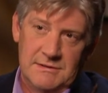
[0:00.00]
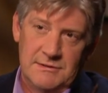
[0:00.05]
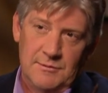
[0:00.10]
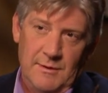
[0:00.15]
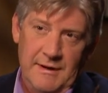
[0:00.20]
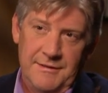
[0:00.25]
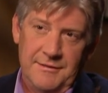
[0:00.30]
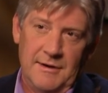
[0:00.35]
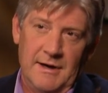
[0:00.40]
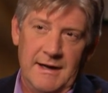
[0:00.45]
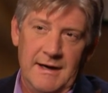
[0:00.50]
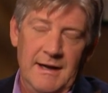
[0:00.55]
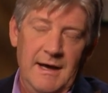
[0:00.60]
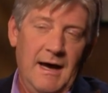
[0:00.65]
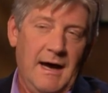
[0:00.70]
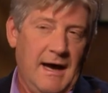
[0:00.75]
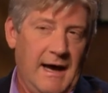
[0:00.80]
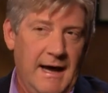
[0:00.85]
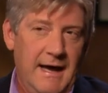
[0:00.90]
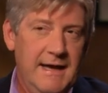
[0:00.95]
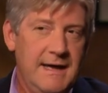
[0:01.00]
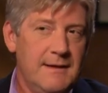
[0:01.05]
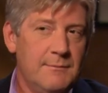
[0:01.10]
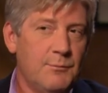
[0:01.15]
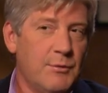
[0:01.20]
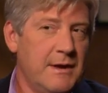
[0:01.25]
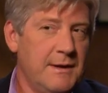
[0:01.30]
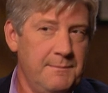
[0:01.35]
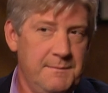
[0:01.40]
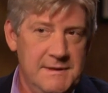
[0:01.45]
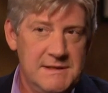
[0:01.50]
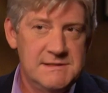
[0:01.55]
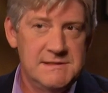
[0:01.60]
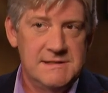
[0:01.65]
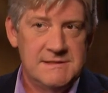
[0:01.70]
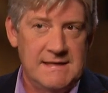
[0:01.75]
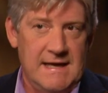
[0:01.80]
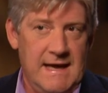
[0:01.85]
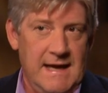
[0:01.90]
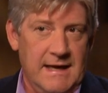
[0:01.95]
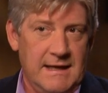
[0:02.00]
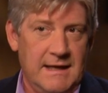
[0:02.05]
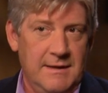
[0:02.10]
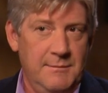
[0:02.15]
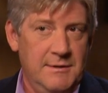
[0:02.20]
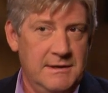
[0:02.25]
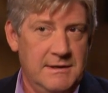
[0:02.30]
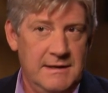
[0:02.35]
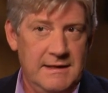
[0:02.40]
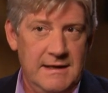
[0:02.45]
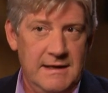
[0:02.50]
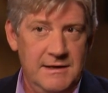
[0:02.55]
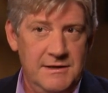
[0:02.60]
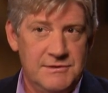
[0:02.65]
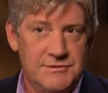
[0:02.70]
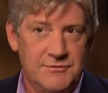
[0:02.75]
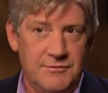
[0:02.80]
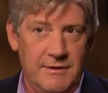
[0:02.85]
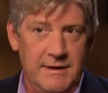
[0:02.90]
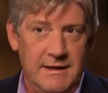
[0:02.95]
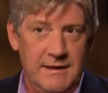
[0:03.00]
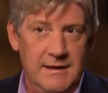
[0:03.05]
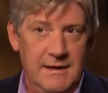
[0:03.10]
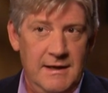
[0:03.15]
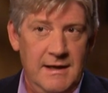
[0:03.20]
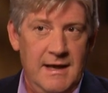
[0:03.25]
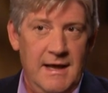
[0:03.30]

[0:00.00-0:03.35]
So I thought, I can bring business acumen to the industry,